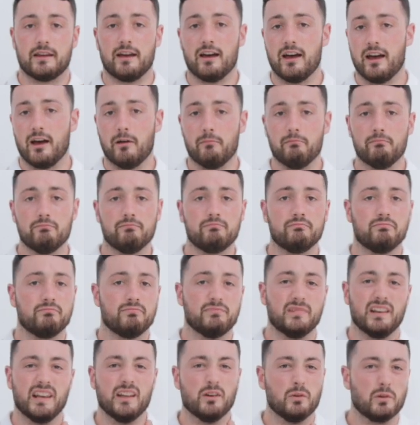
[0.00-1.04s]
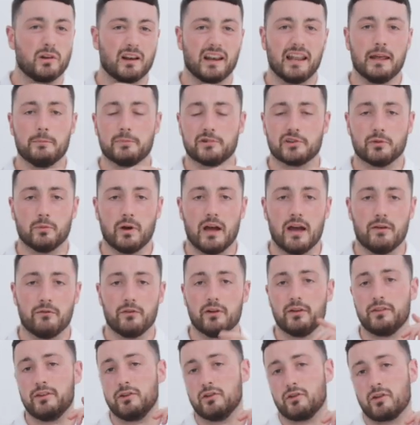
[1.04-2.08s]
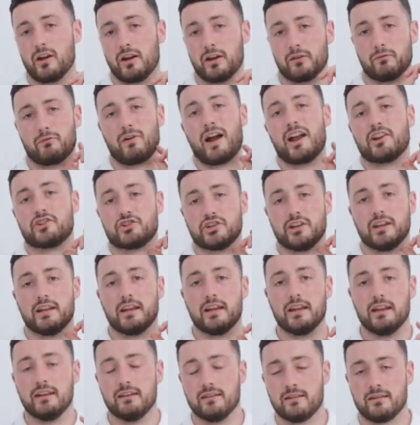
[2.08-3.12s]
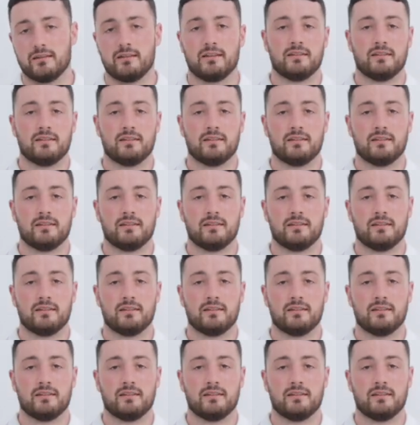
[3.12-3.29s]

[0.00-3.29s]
the little clips or whatever, and you kind of ratchet it in.